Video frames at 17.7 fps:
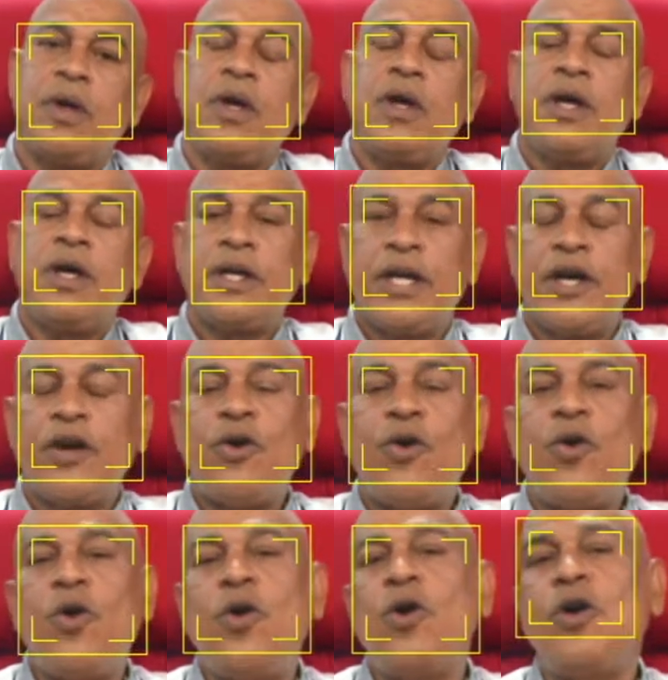The
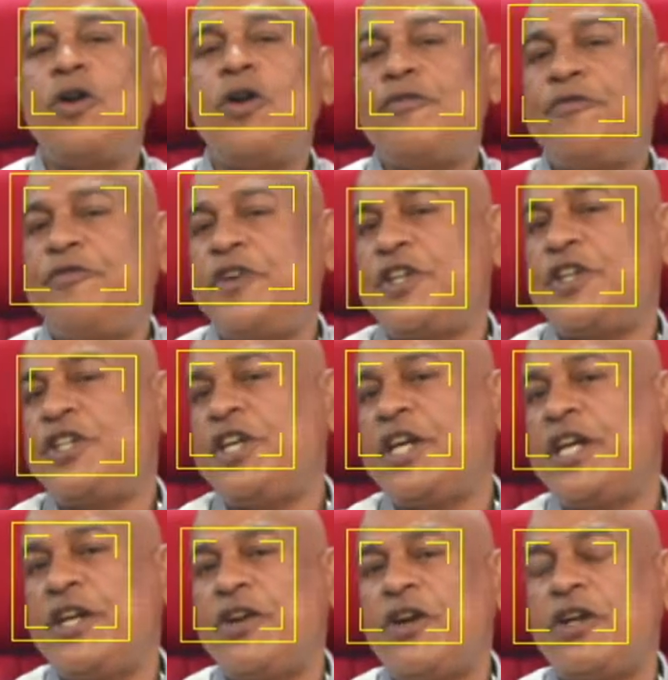whole fishing
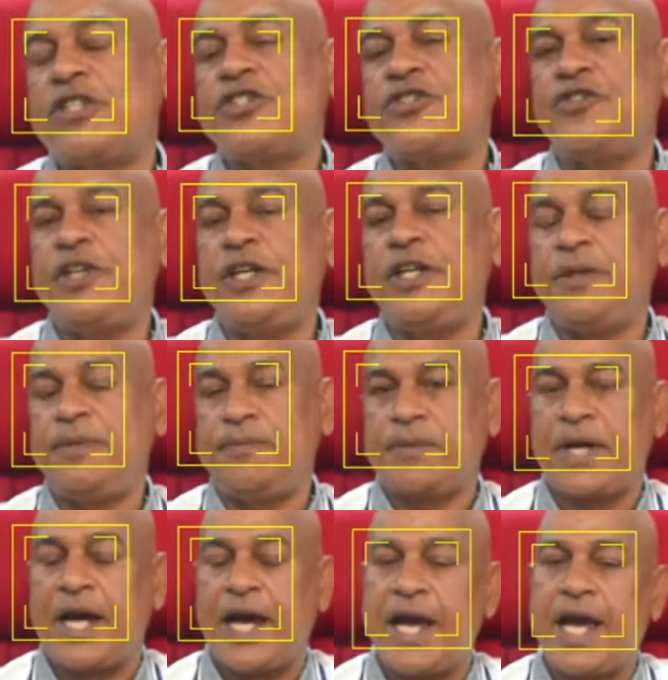industry,
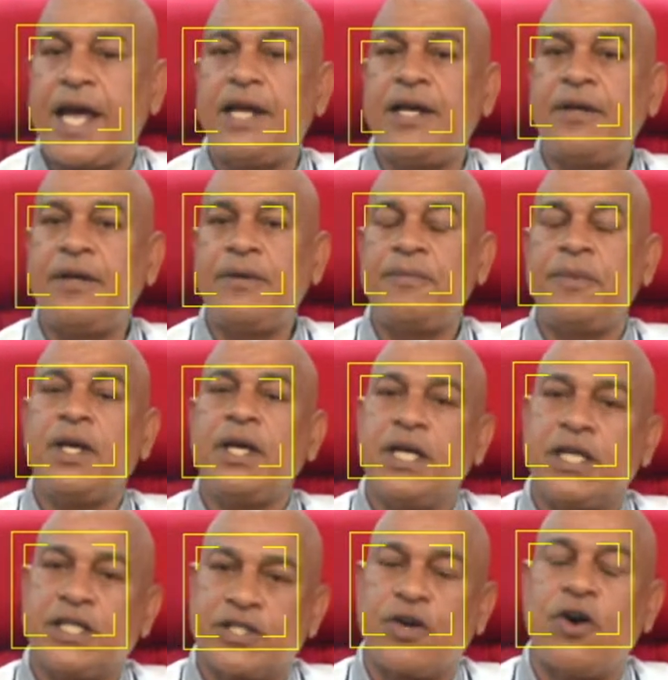Guyana,
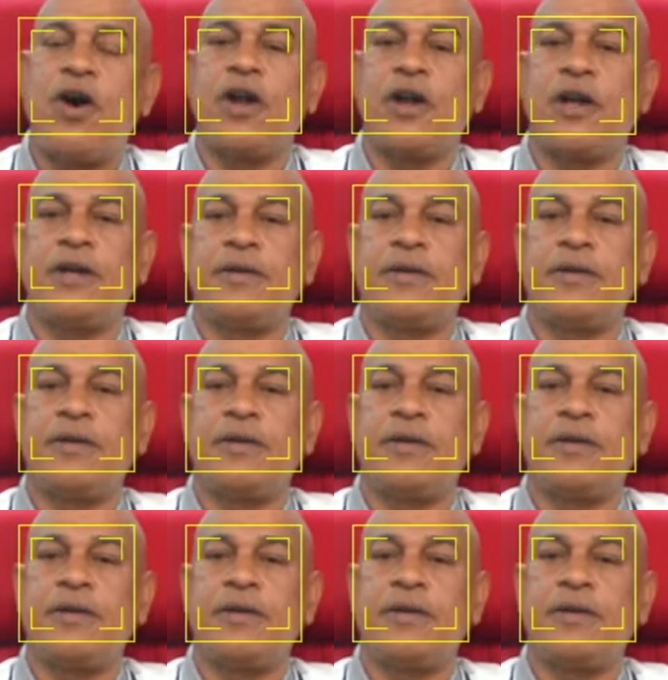is gone.